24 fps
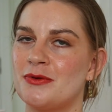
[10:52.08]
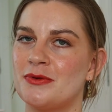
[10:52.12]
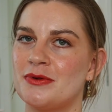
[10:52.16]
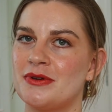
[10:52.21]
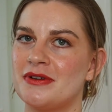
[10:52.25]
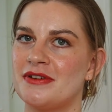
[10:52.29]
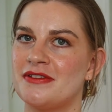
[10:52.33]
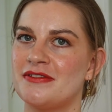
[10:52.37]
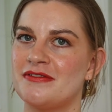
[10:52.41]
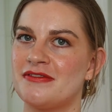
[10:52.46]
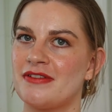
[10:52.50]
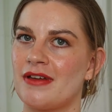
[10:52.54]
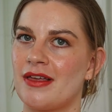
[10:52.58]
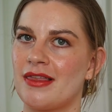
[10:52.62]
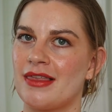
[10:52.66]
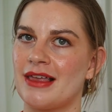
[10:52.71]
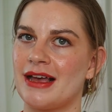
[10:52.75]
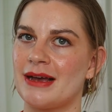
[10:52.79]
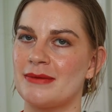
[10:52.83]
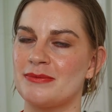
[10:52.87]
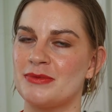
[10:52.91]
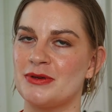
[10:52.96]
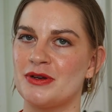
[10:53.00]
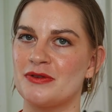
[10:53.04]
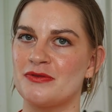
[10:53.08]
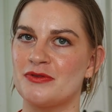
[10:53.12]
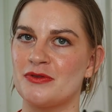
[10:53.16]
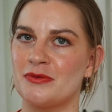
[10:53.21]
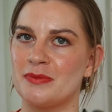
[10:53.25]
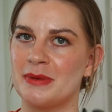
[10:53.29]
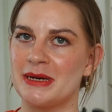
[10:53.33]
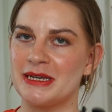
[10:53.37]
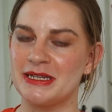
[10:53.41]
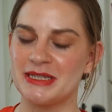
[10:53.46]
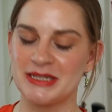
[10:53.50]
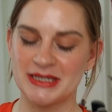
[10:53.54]
all of that beautiful
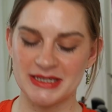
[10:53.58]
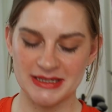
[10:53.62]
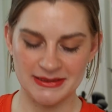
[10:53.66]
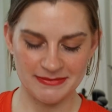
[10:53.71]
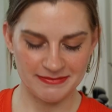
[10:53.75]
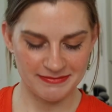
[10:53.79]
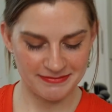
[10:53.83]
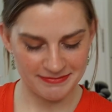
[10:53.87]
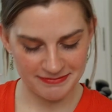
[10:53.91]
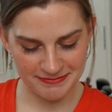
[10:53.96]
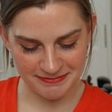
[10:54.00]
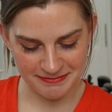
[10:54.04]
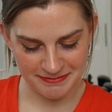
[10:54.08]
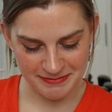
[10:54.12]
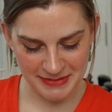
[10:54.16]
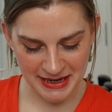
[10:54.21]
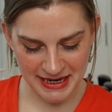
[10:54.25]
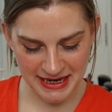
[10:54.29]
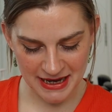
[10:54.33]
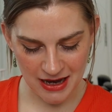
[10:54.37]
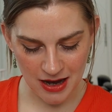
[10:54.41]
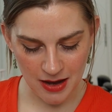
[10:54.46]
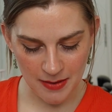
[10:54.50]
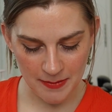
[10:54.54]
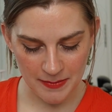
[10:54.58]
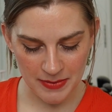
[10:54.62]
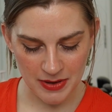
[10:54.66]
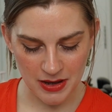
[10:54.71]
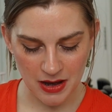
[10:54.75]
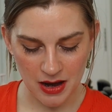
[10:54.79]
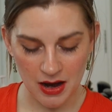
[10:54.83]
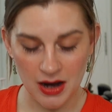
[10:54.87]
base makeup,